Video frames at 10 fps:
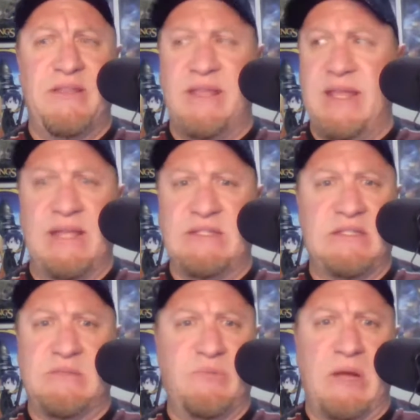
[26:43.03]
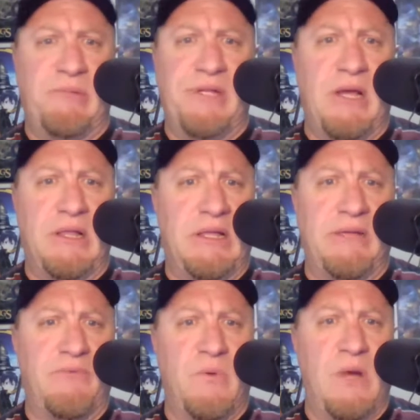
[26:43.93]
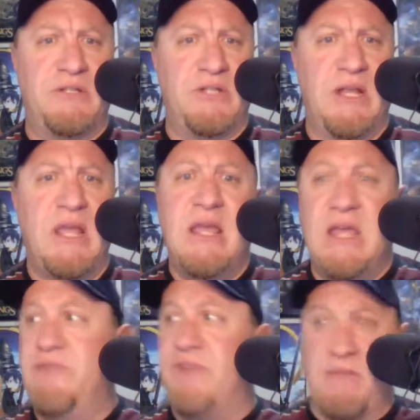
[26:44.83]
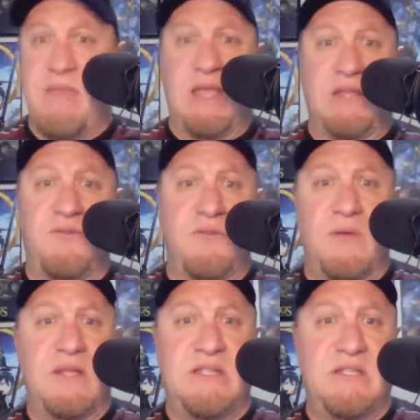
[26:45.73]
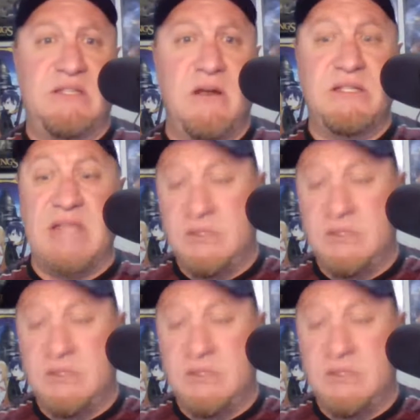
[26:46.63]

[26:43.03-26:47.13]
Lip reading: and then that's probably all I'll ever watch it if I make it through the rest of the series.